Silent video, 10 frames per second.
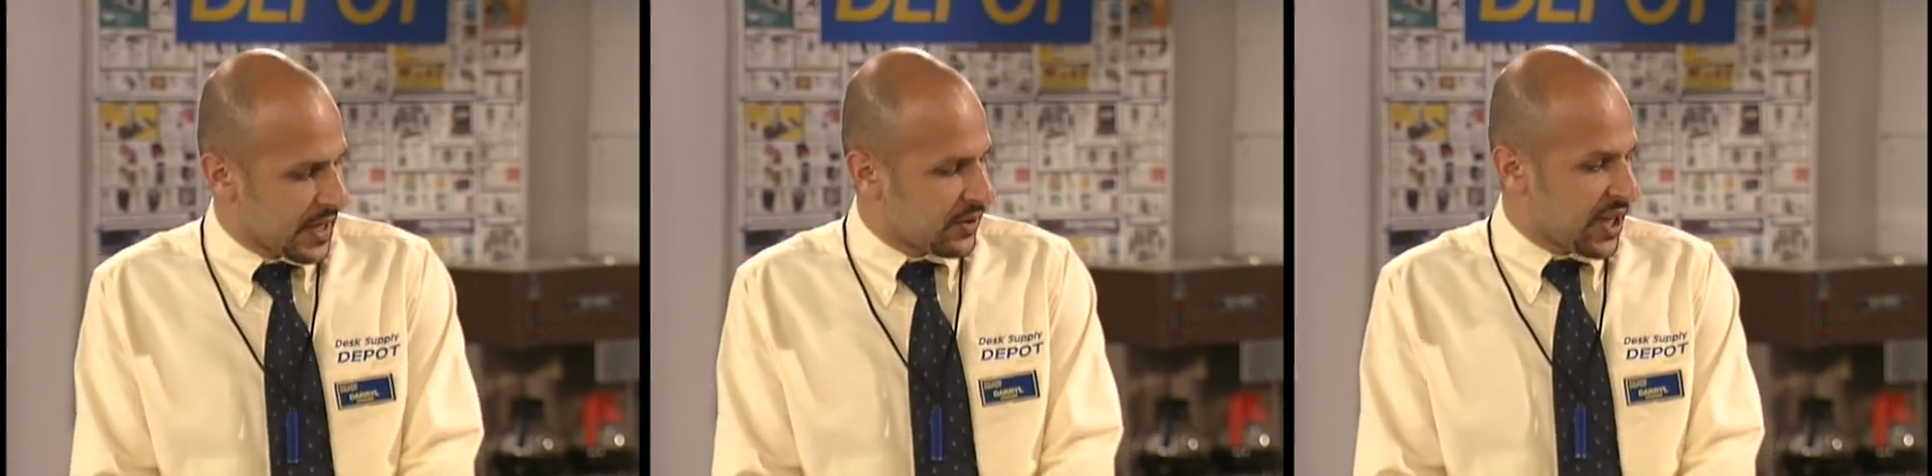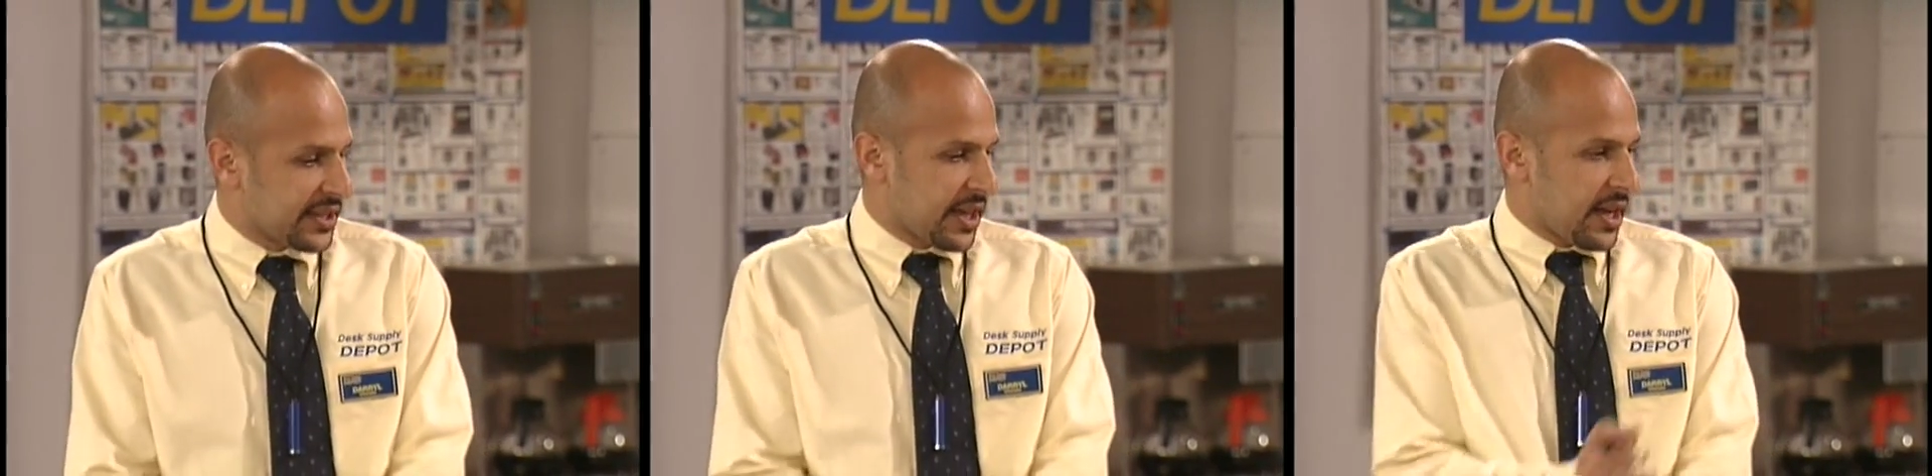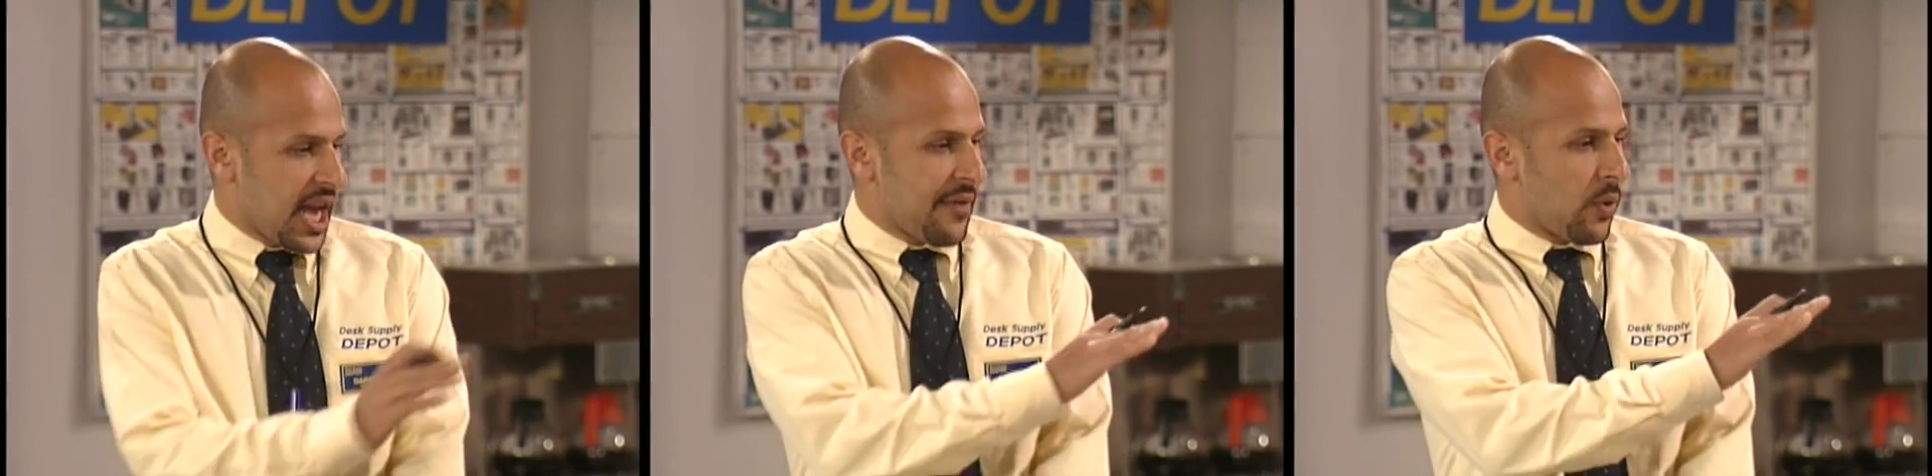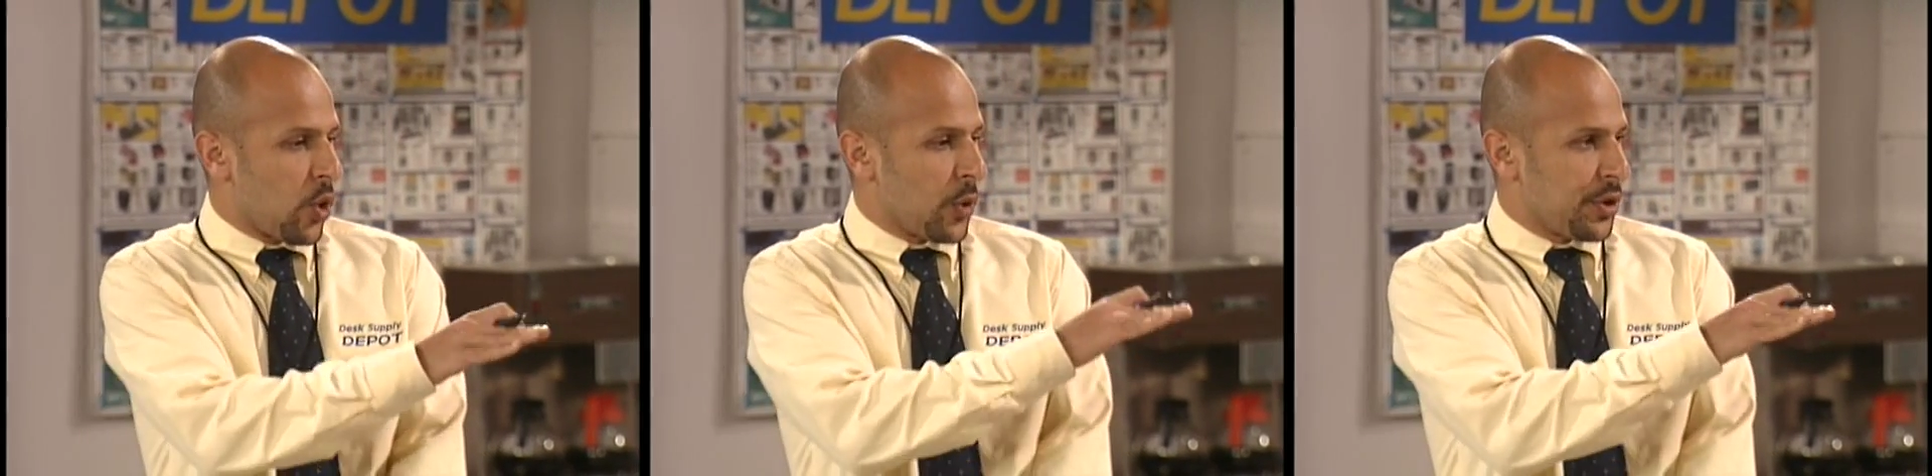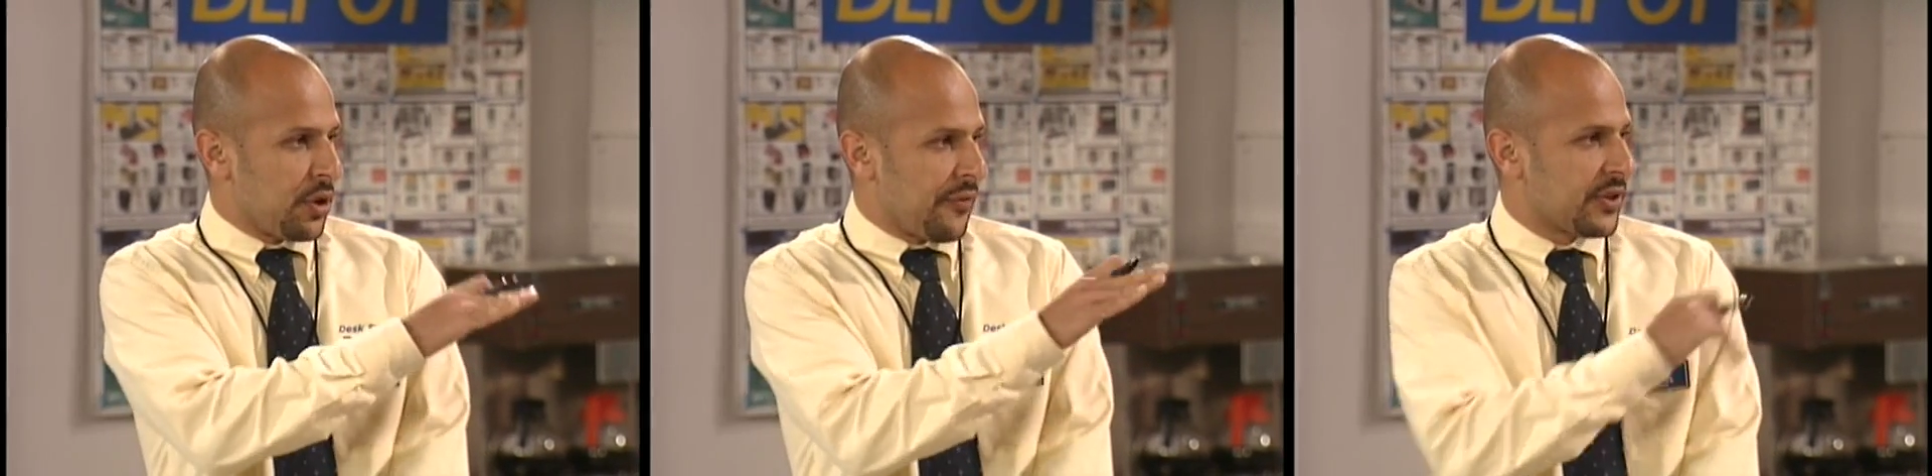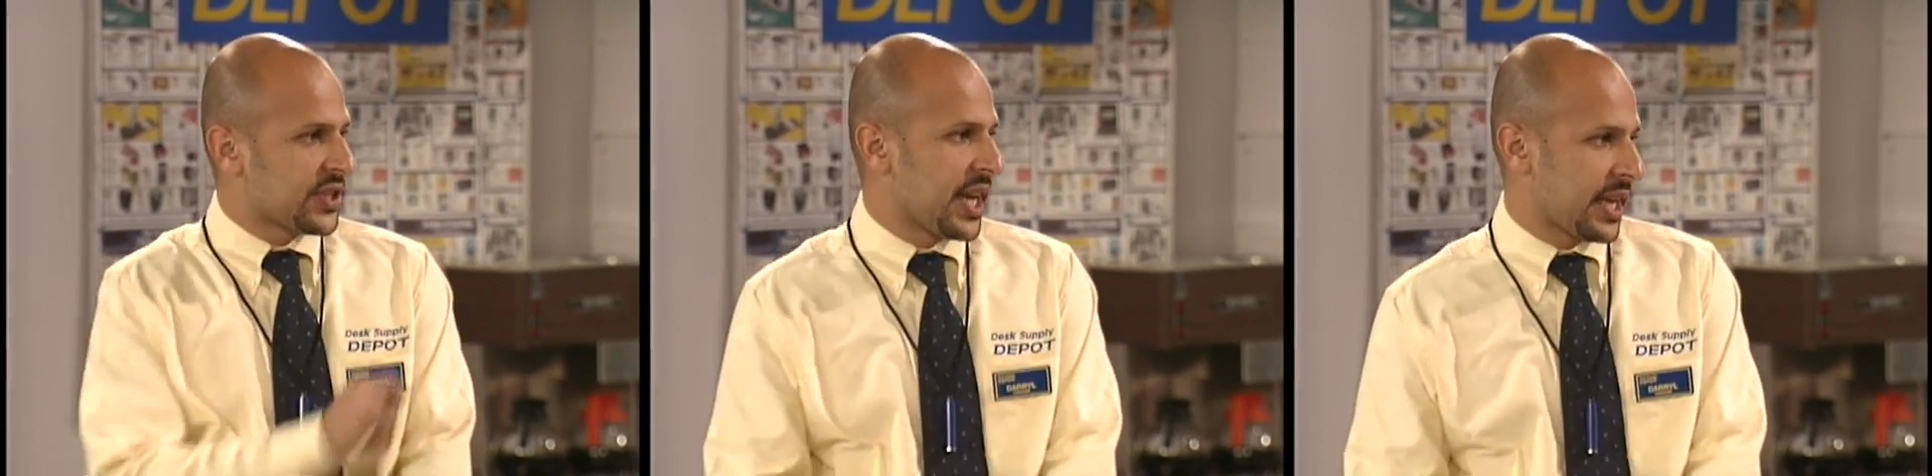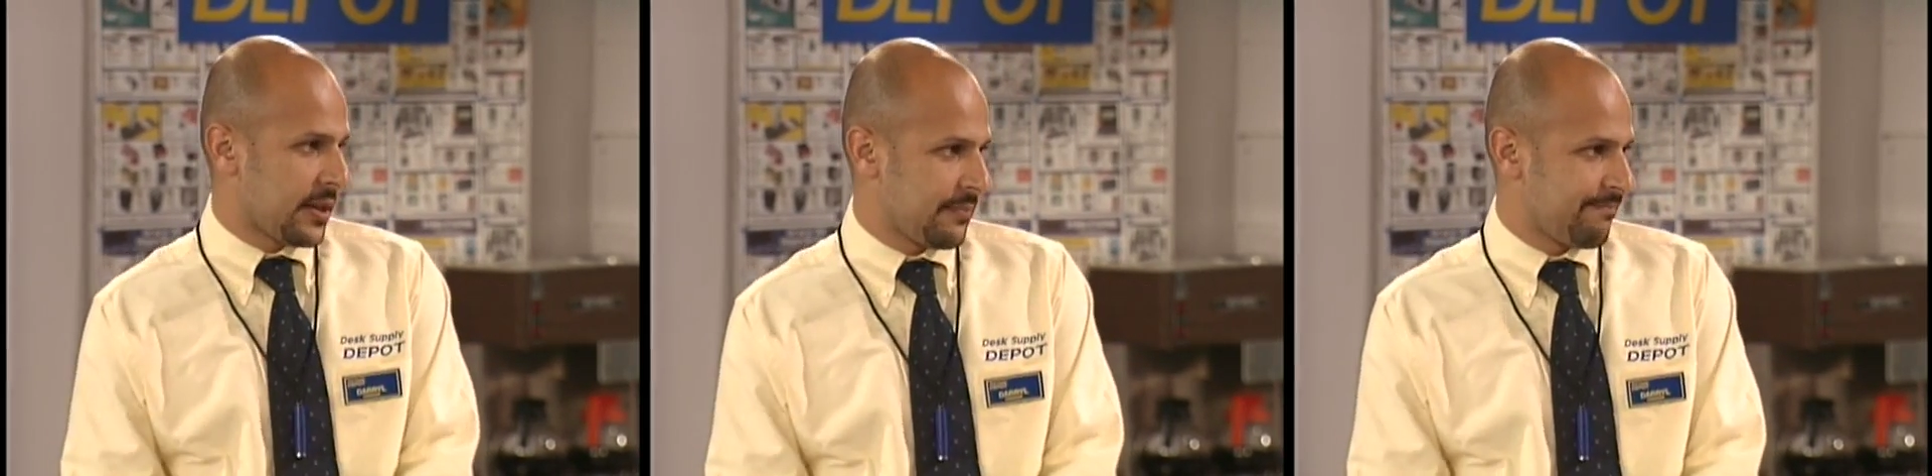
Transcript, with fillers: Jessica, can I have a word with you for a second?